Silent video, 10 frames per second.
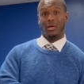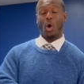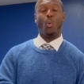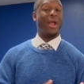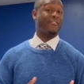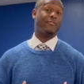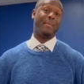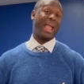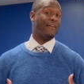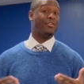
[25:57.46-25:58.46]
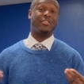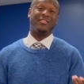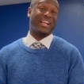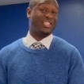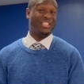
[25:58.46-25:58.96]
away from everything
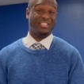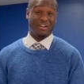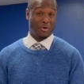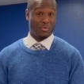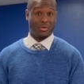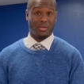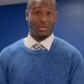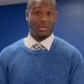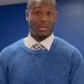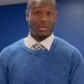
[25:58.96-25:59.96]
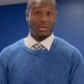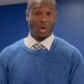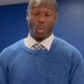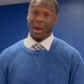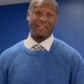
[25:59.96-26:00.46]
that she's known
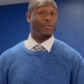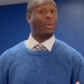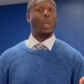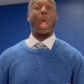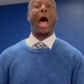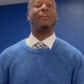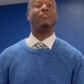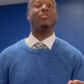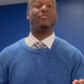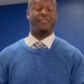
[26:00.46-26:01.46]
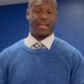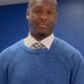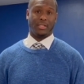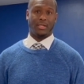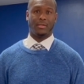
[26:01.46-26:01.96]
away from a lot of her
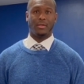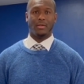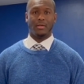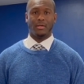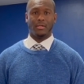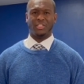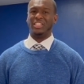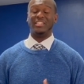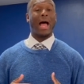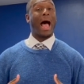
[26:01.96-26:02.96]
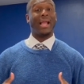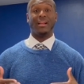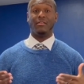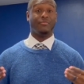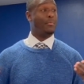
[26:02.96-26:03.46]
family. She's not in
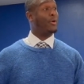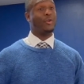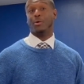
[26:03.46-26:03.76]
a familiar